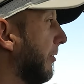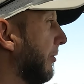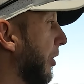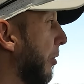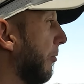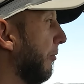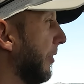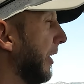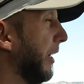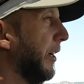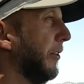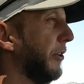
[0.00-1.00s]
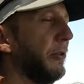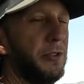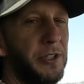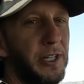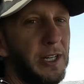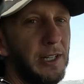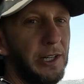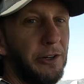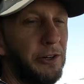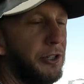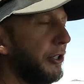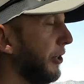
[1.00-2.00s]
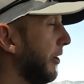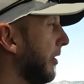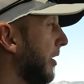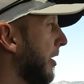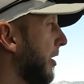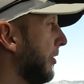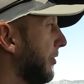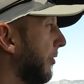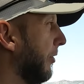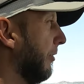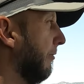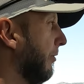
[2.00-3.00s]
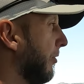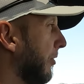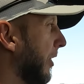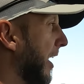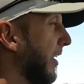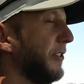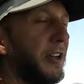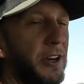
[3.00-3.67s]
don't read or don't see in literature. So the full hands-on